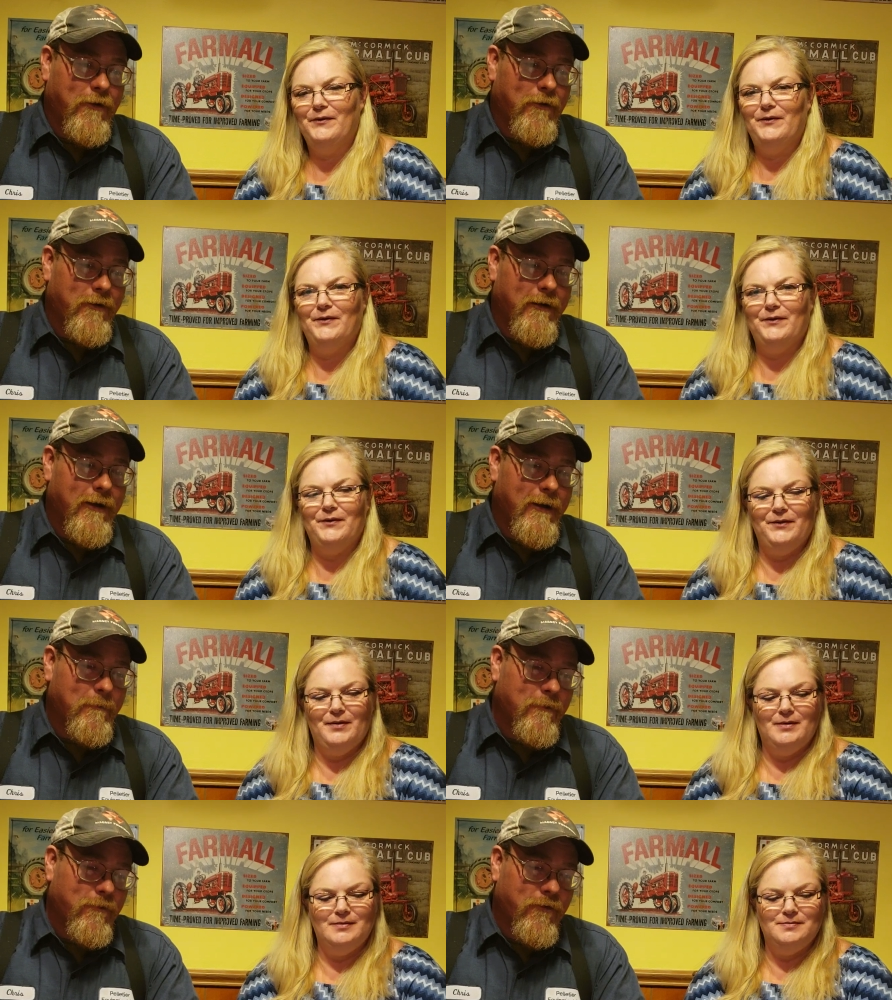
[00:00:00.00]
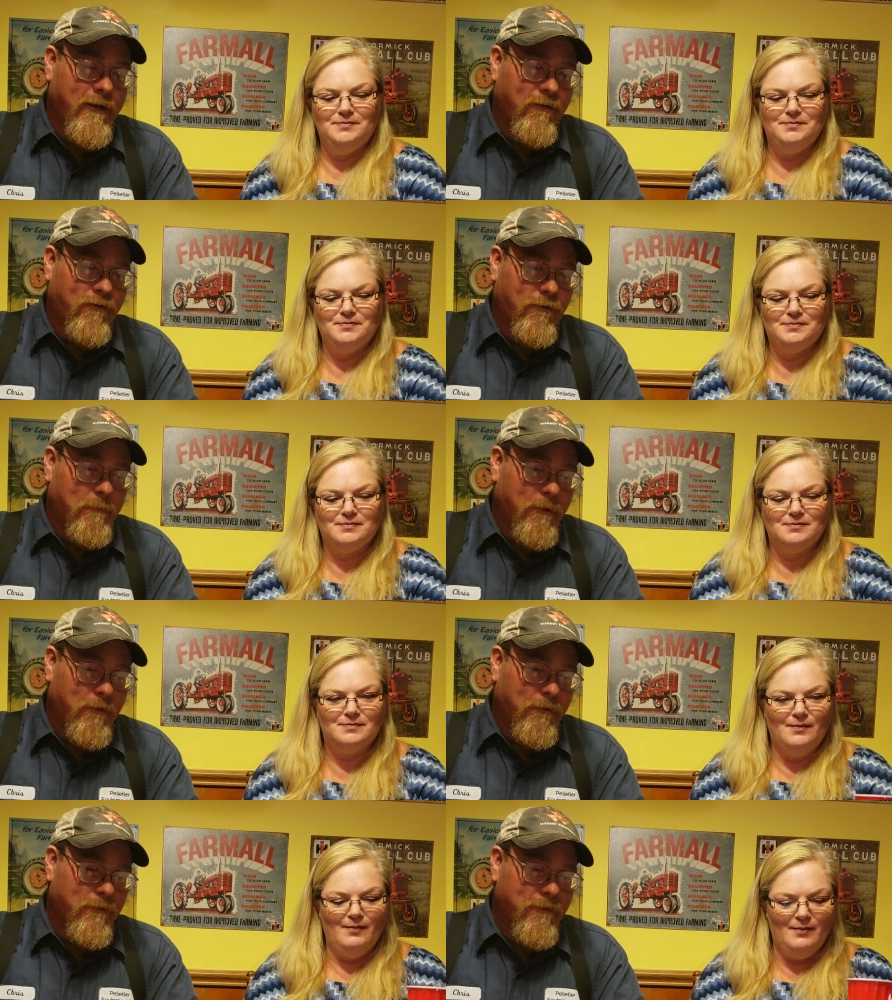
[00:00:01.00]
Speaker 1: curtain climber, tricycle
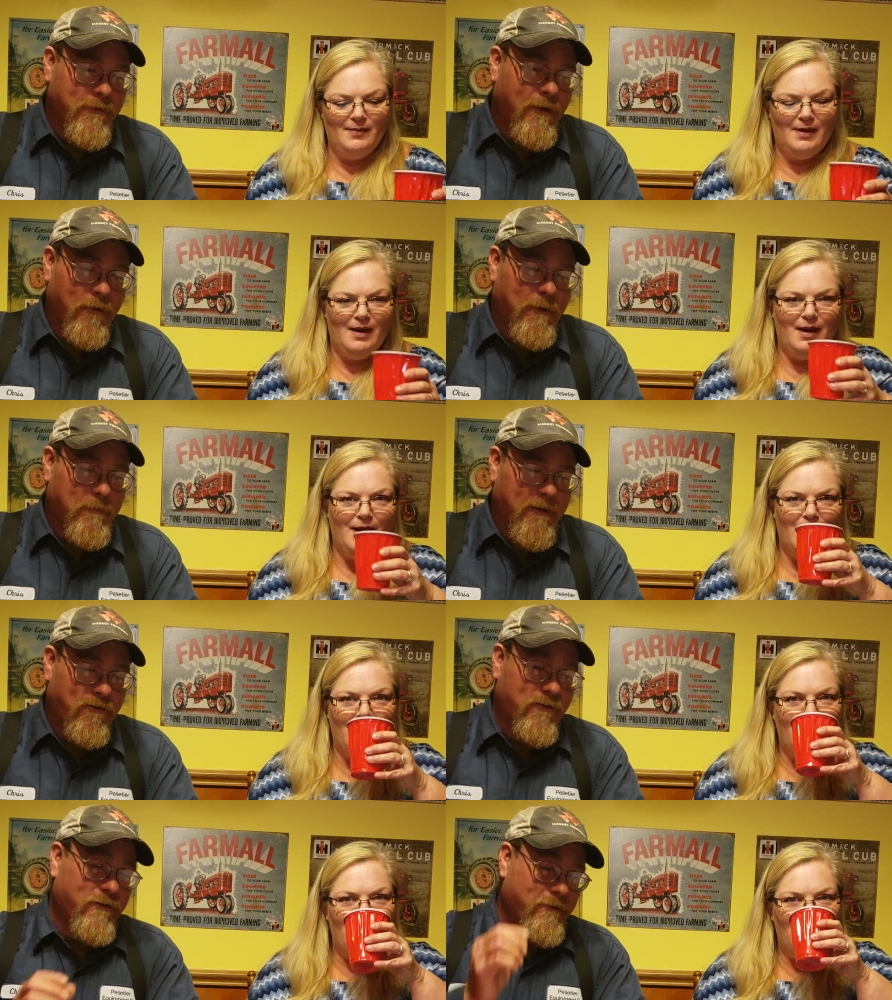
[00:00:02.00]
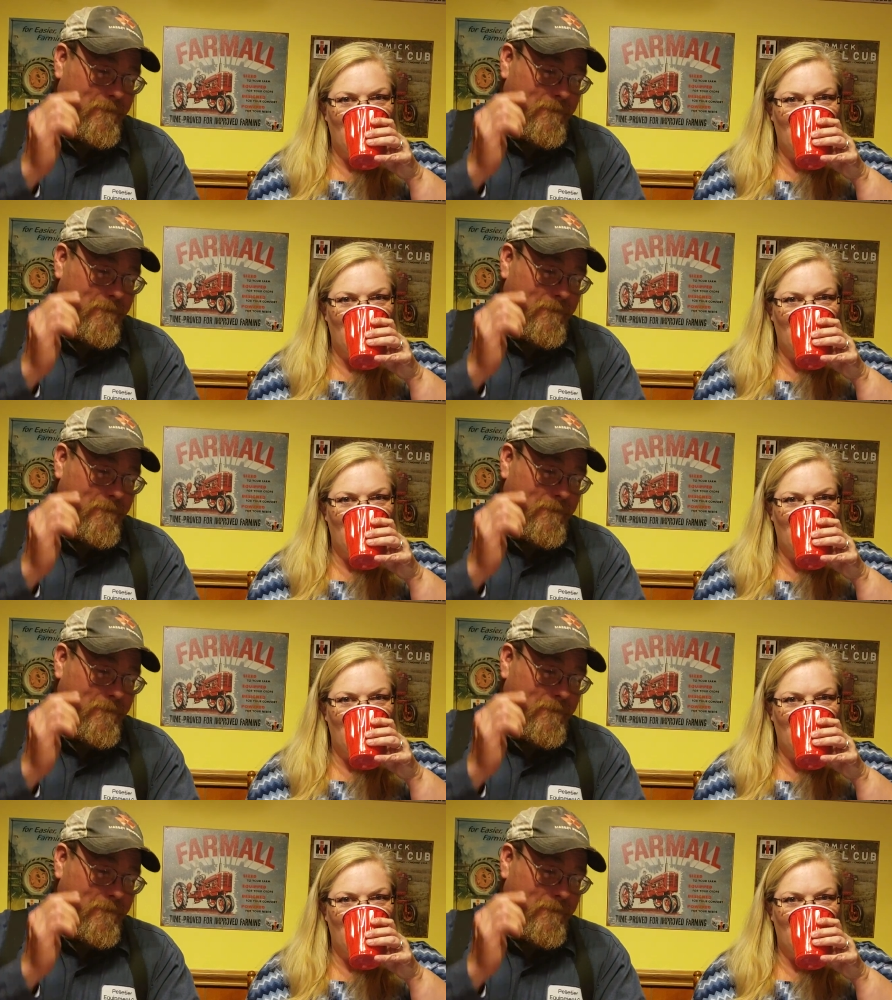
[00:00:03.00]
motor, all that means anything.